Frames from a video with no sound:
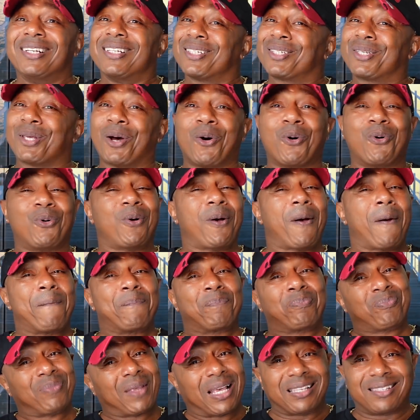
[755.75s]
So
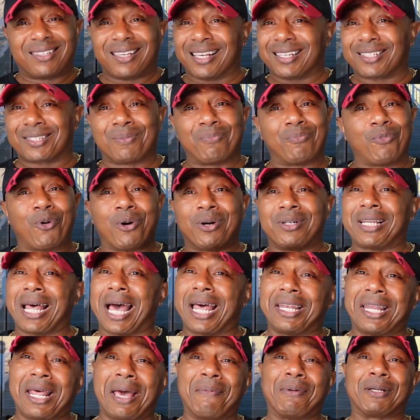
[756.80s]
just some more
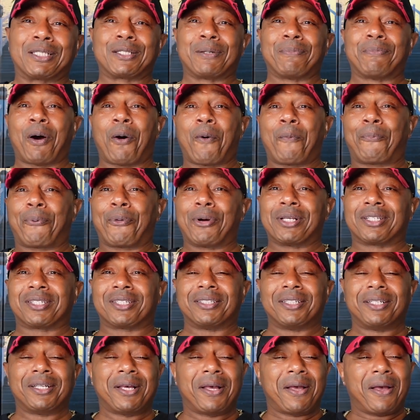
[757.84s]
dynamics about
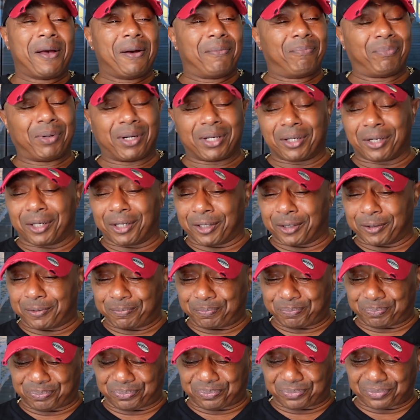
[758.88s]
prison. But
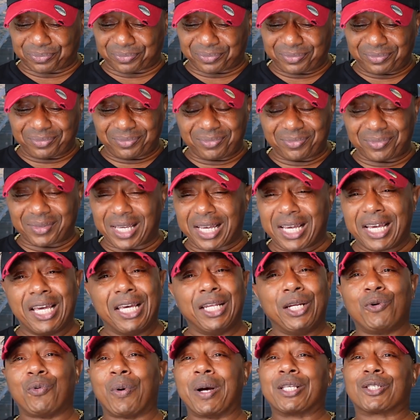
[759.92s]

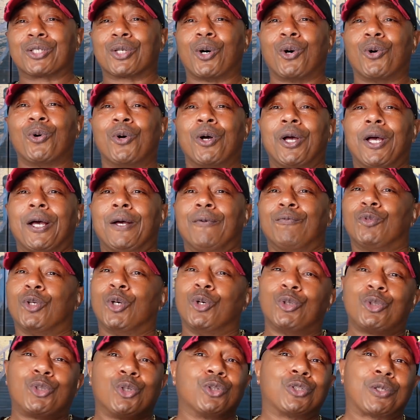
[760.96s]
anyway, so
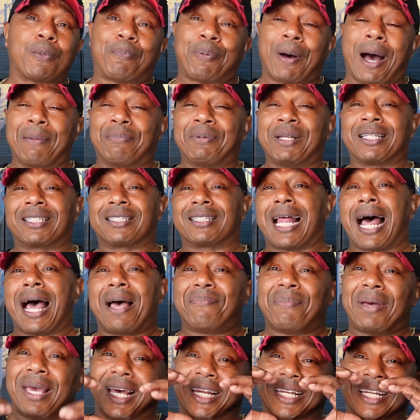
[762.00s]
dudes used to pop their
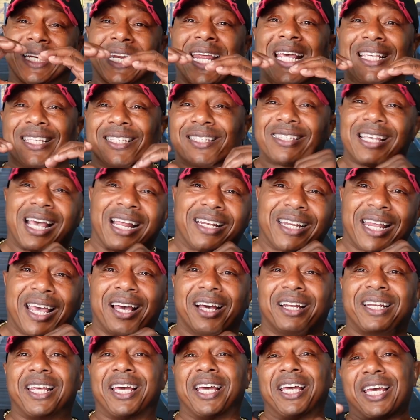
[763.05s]
slot, man. Then they sat
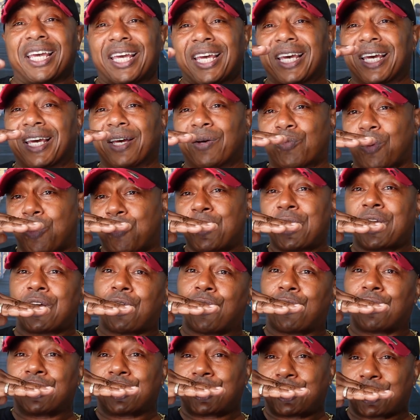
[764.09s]
down there in what we
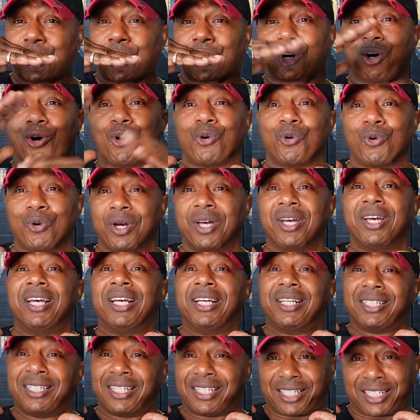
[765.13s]
call the chuck hole,
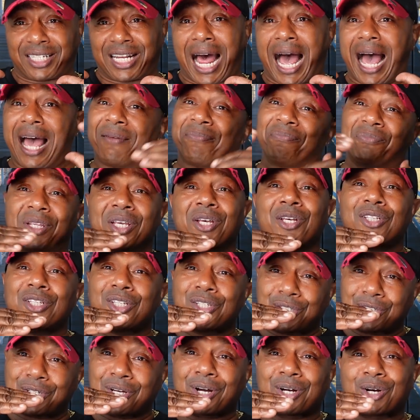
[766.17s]
the slot, the
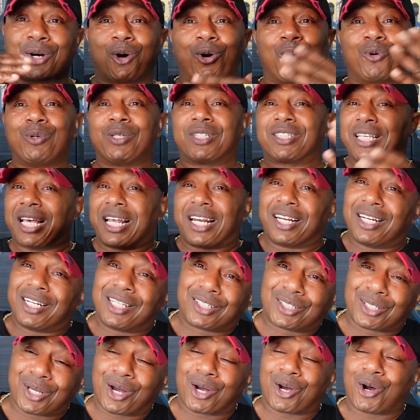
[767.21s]
chuck hole. We sat in the
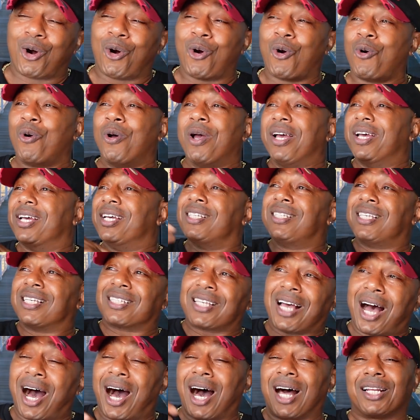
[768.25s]
chuck hole and
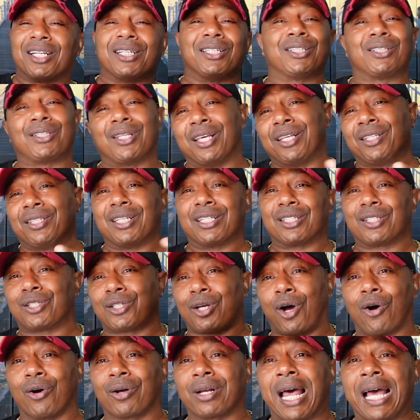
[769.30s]
just holler and just
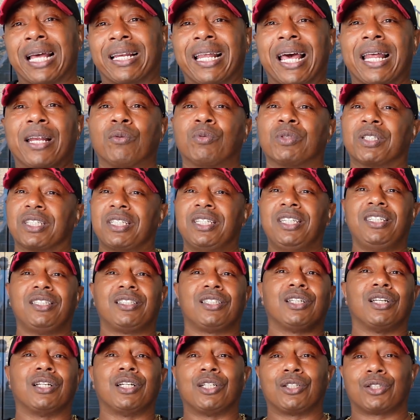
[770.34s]
talk like that. It was
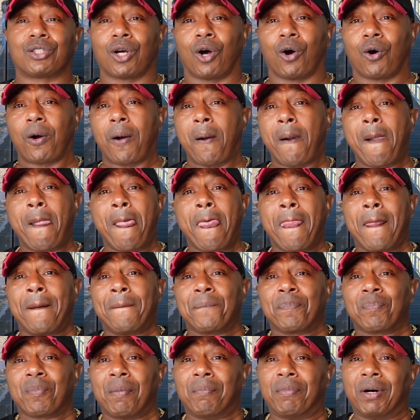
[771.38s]
easier to talk.
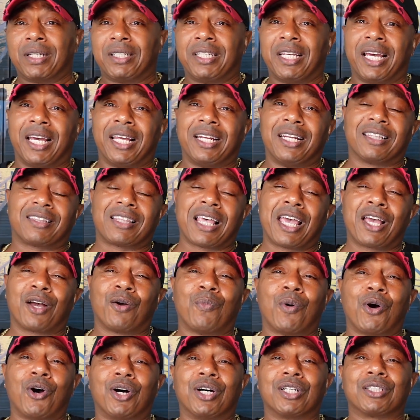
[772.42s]
But then the
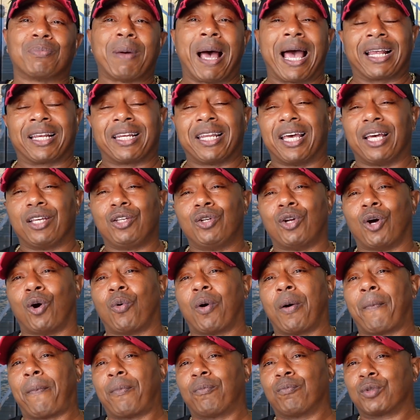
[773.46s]
thing was back there, you know,
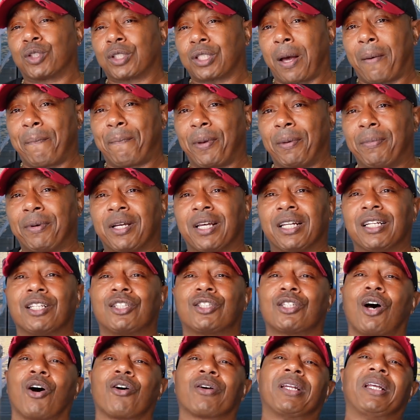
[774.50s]
when some people get to
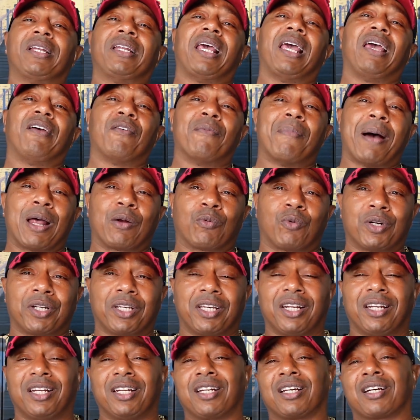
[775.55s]
talking and everybody want to
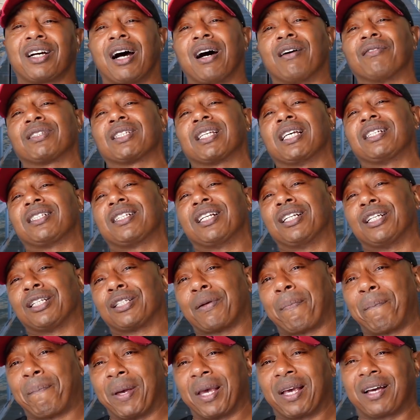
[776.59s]
get in the conversation, then
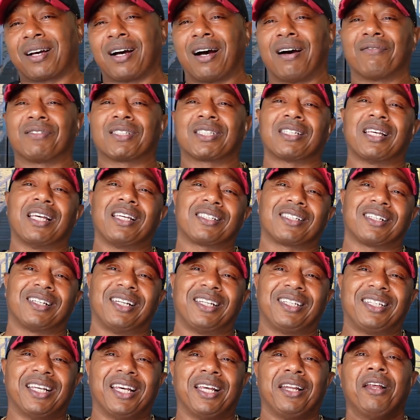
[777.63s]
there's a big conversation,
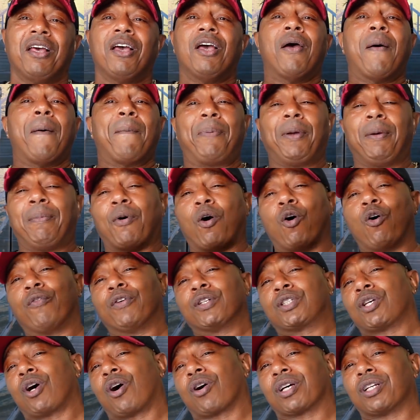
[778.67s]
and then people over
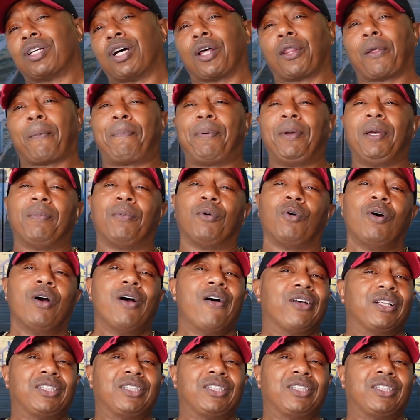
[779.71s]
talking to other people,